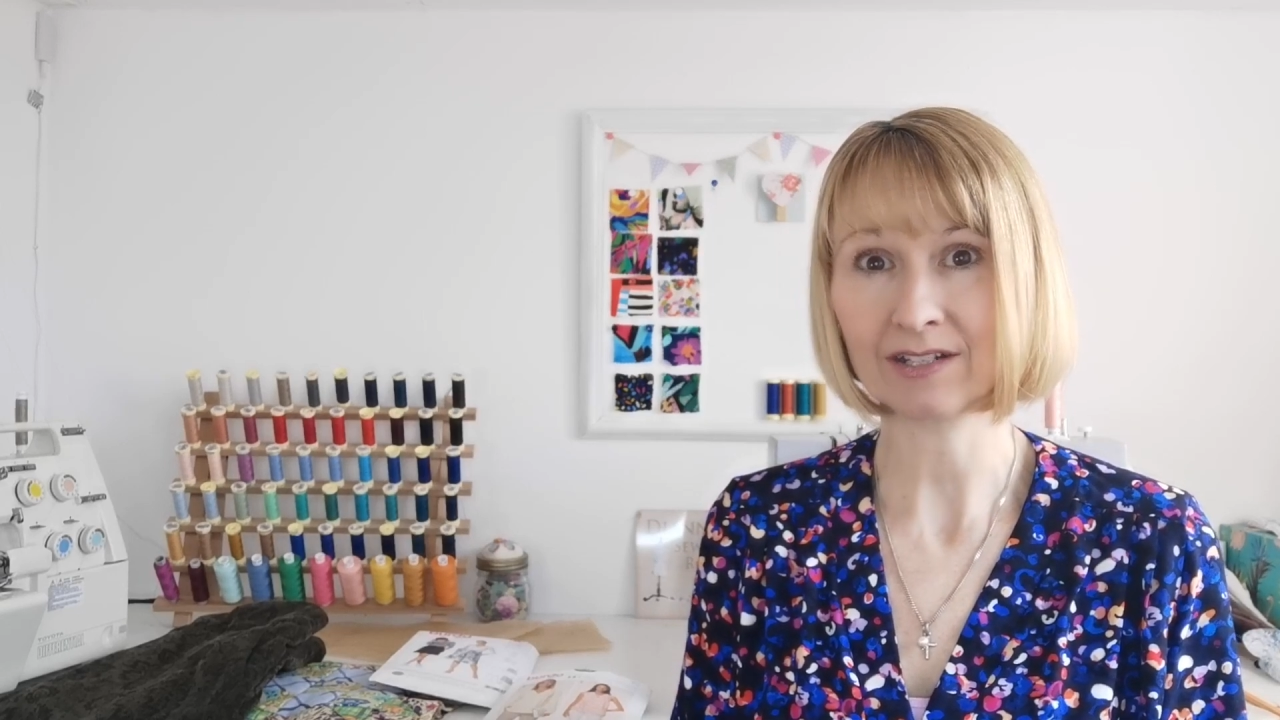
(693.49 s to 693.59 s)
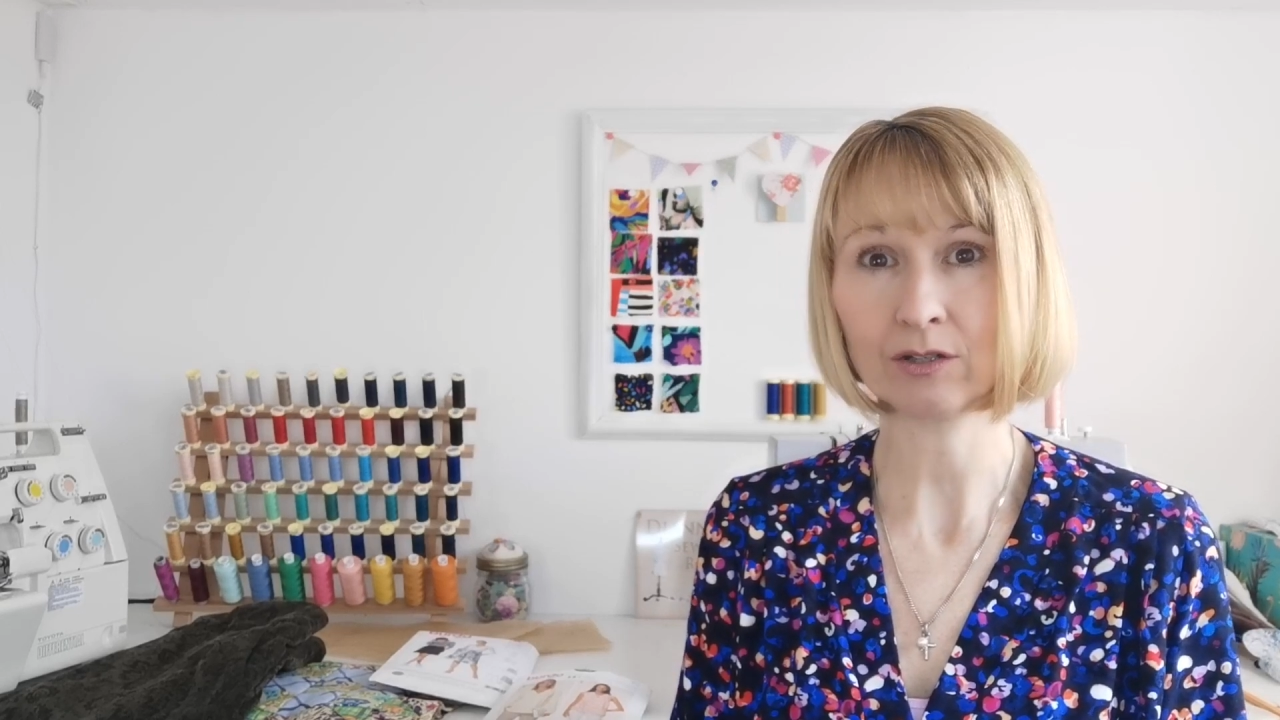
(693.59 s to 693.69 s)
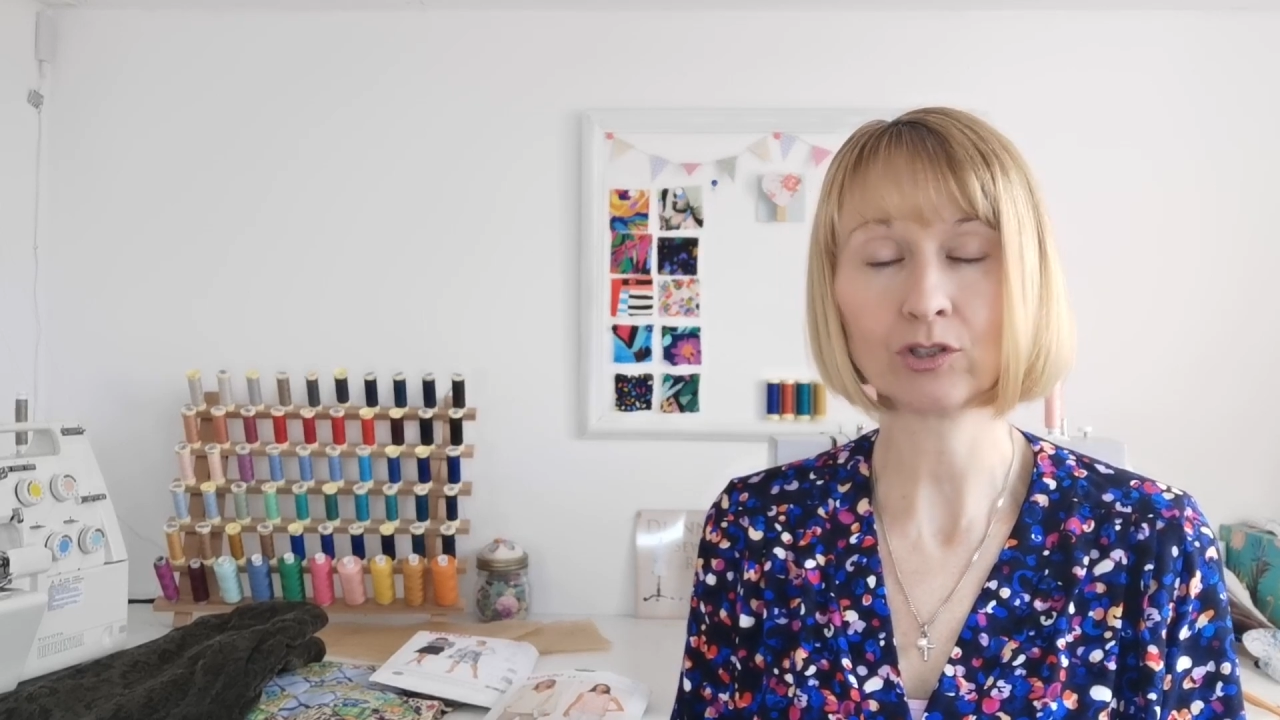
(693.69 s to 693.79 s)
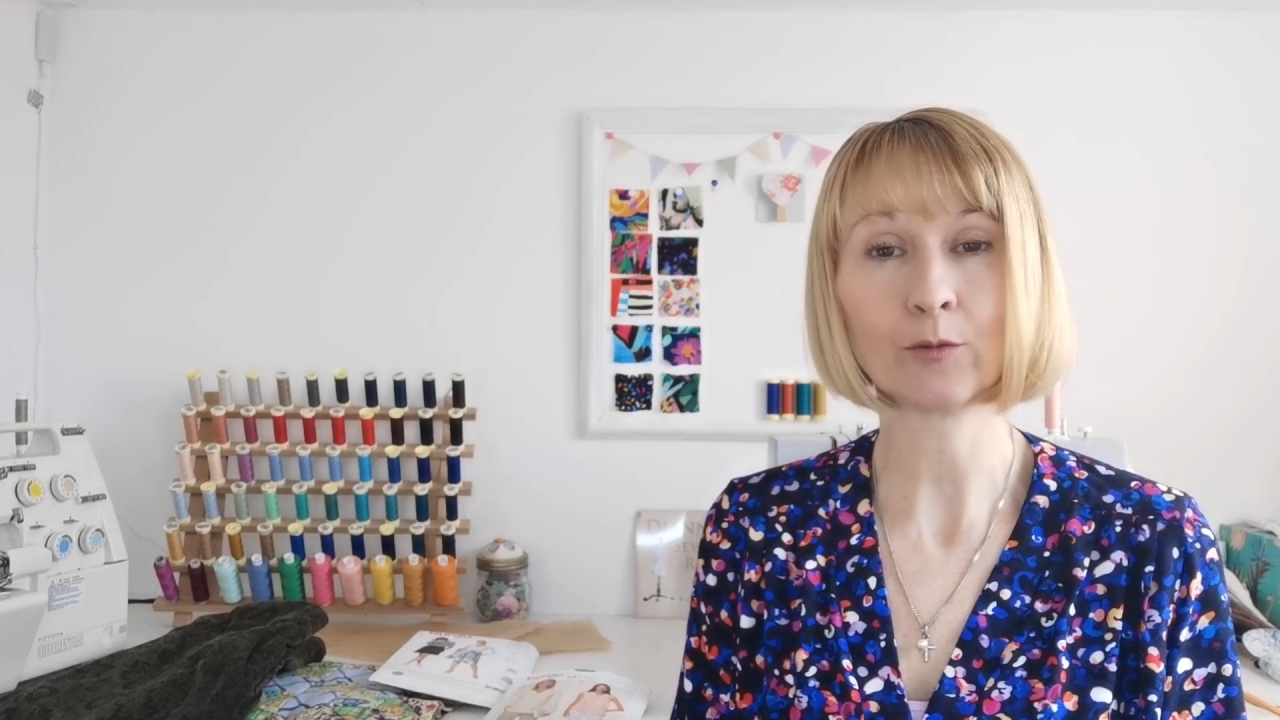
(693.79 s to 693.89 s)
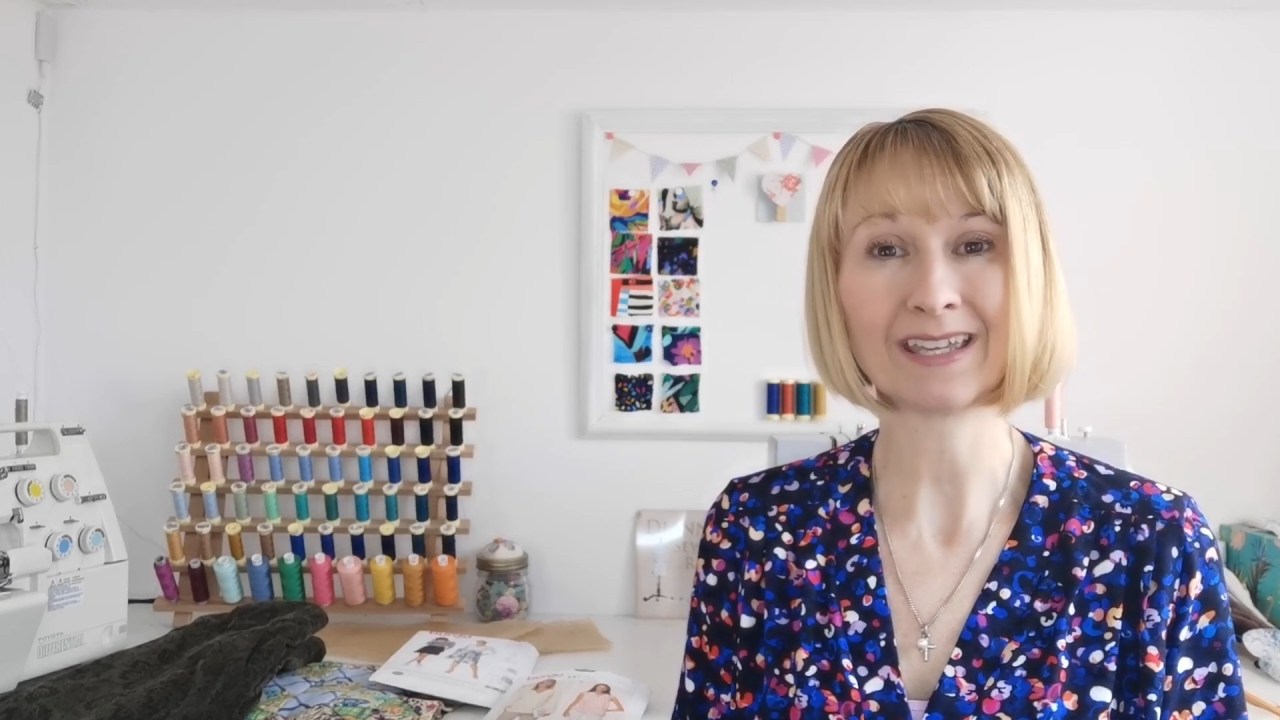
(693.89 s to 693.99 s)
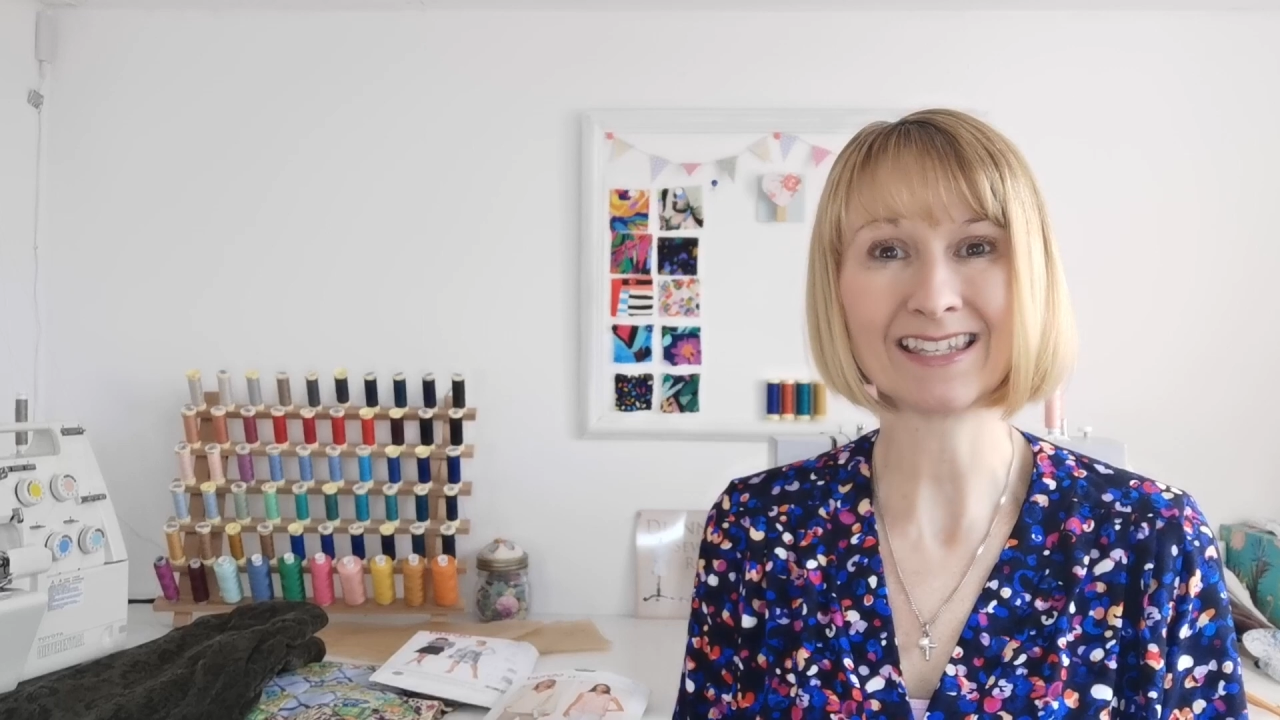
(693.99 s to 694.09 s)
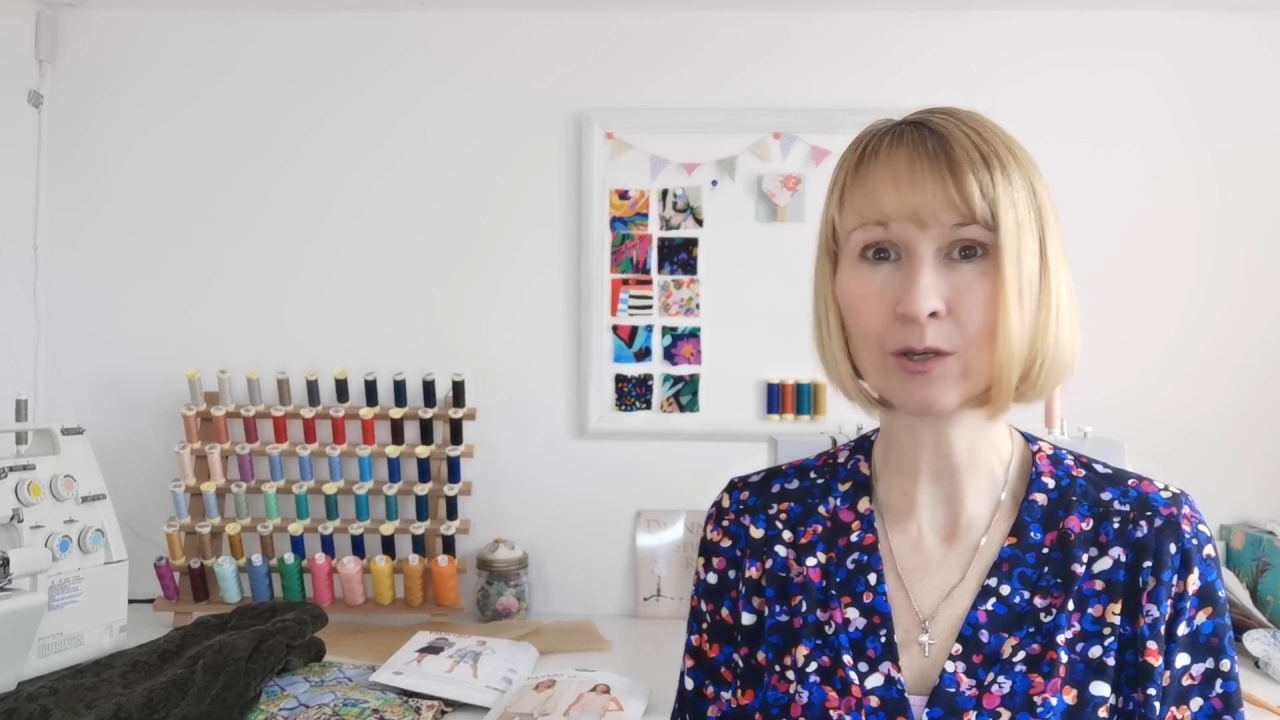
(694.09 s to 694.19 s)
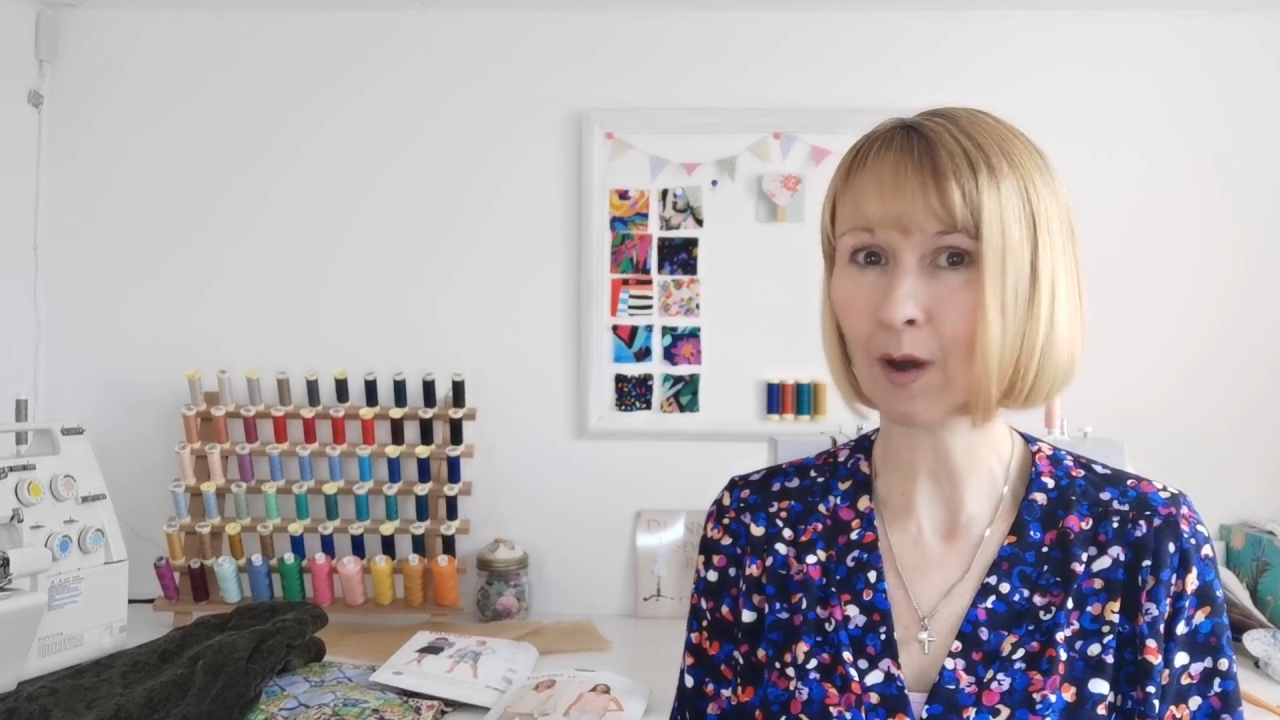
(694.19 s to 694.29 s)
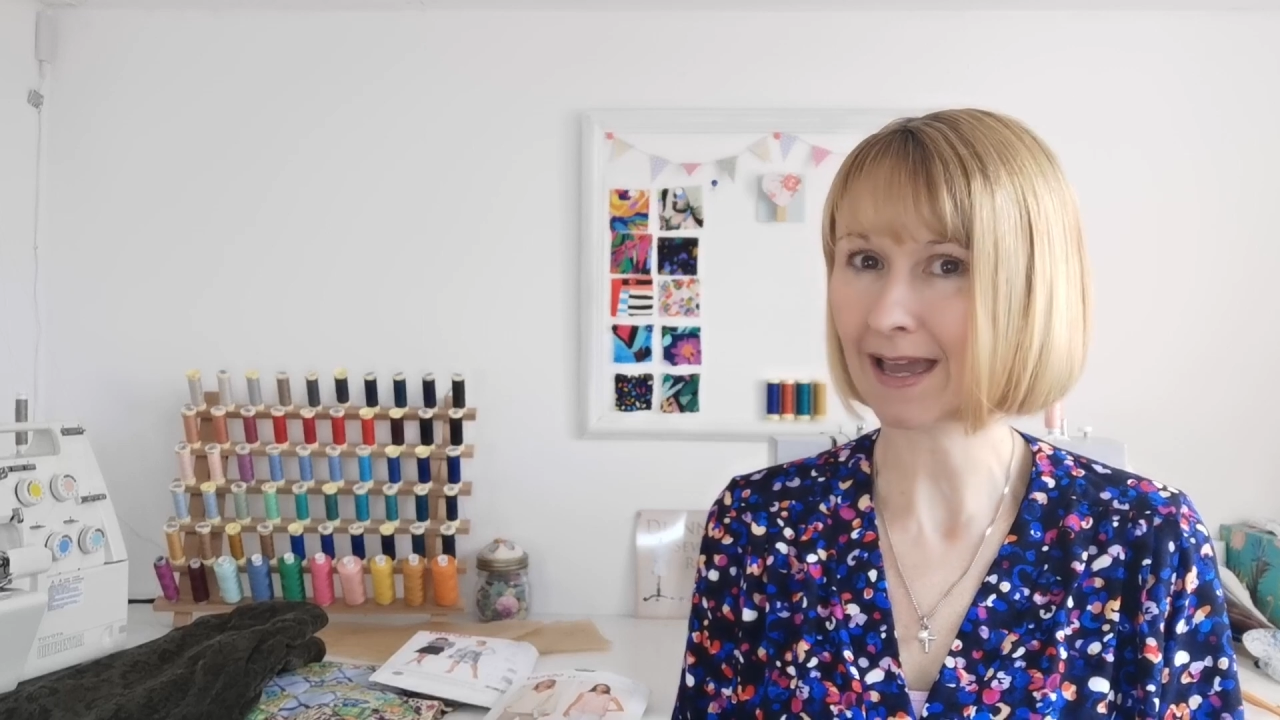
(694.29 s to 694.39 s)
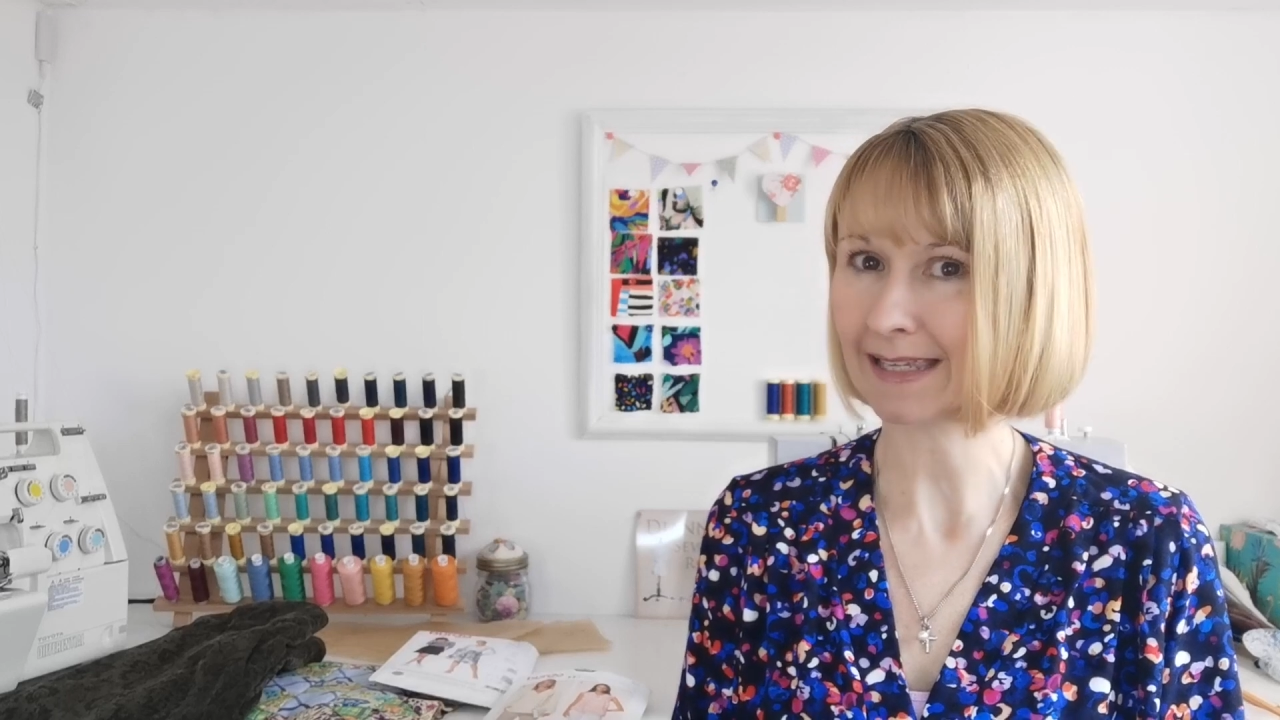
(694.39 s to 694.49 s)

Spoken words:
I don't know, but it is quite